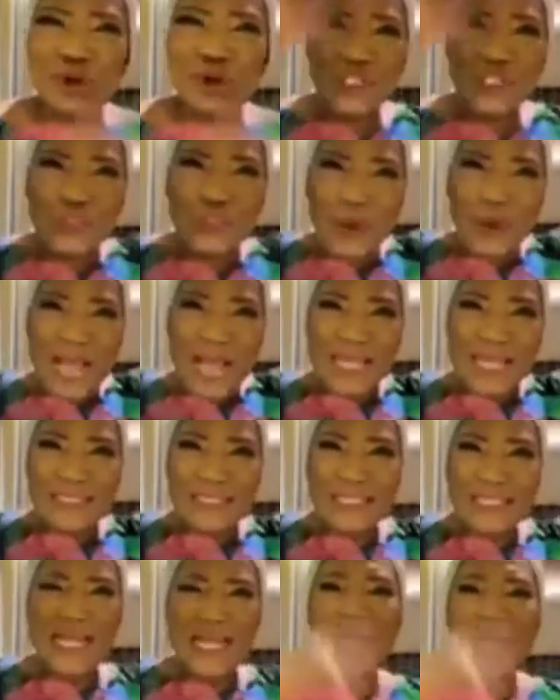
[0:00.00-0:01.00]
raise your
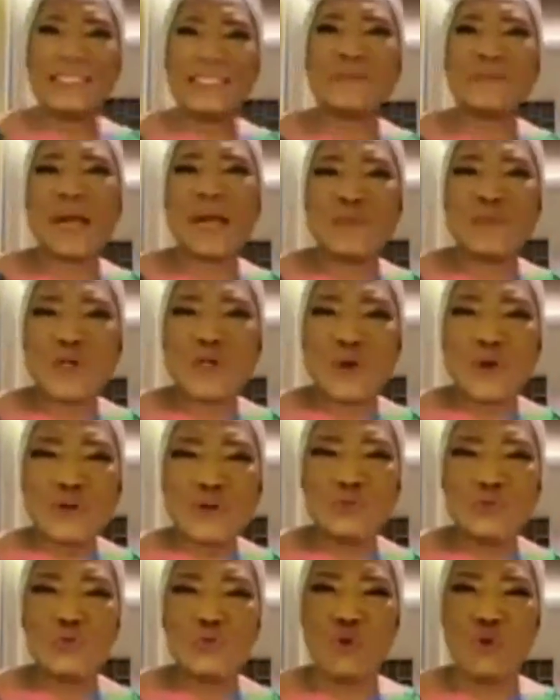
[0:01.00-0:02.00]
hands, and the man will
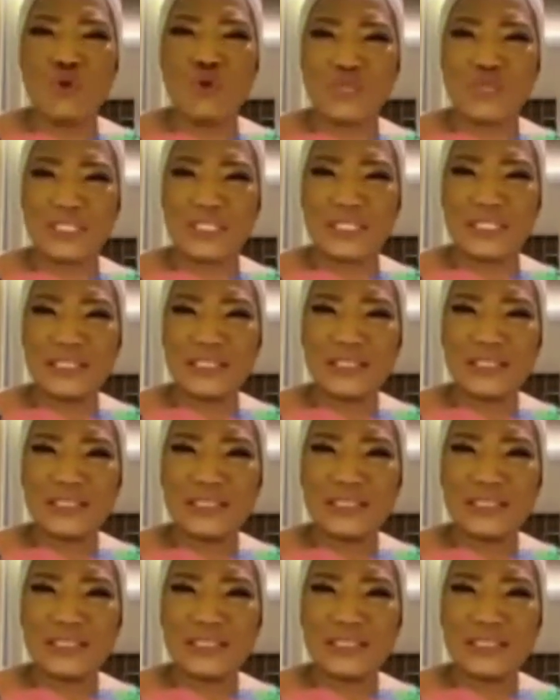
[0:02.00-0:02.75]
call you goat.